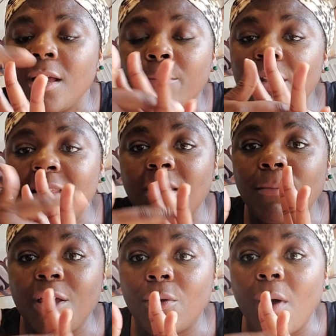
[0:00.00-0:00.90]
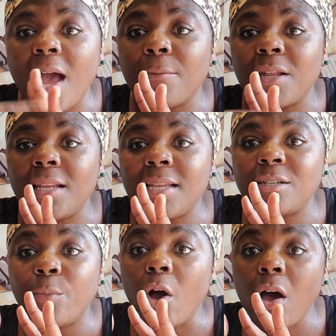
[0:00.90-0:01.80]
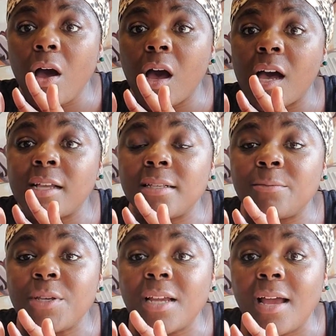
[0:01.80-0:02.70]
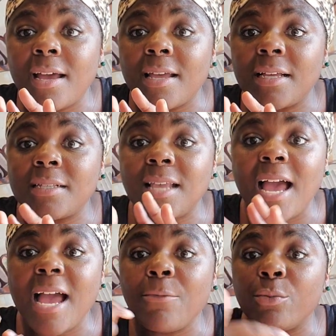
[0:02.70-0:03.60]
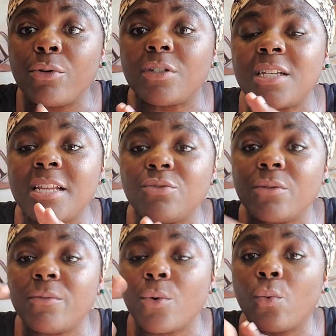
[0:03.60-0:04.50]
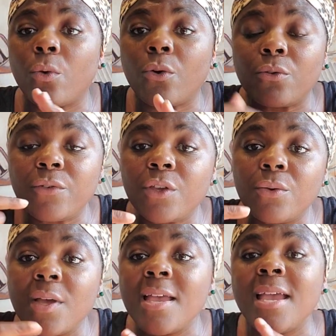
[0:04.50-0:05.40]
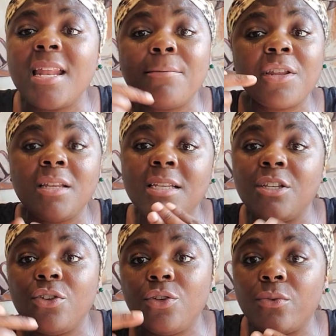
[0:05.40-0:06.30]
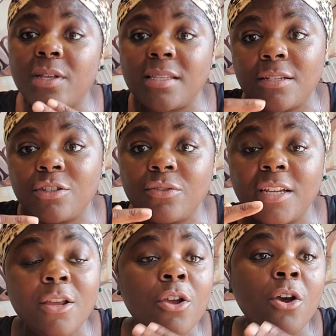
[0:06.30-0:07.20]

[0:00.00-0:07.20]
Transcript: But in the middle, I'm going to need to pause because I'm approaching history from a worldview, and I'm going to need to do U.S. history.